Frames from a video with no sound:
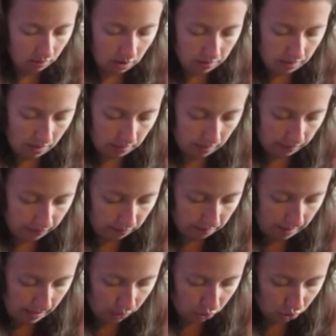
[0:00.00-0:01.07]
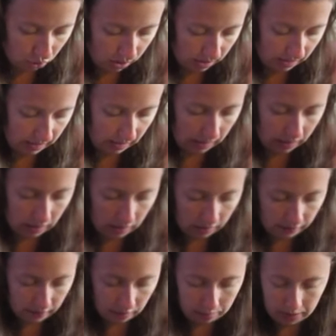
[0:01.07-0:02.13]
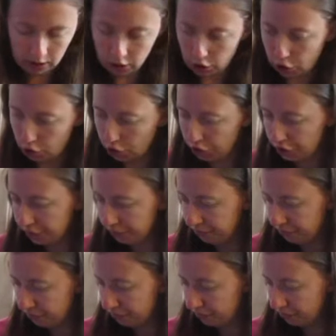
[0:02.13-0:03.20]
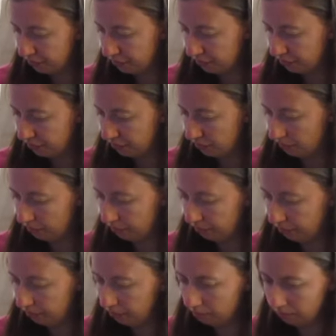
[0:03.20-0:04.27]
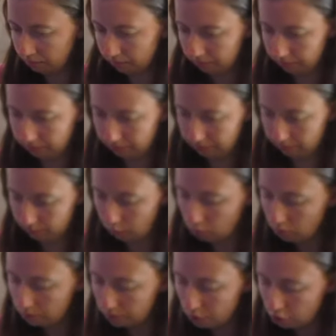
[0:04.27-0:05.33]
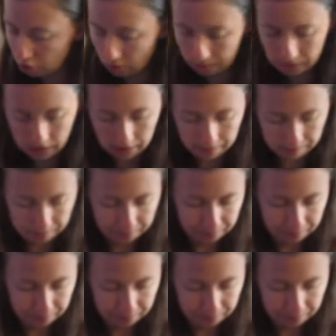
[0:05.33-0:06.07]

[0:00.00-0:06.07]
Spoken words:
Keep you away from that toy that's in here for a minute or two. Oh, she dropped it.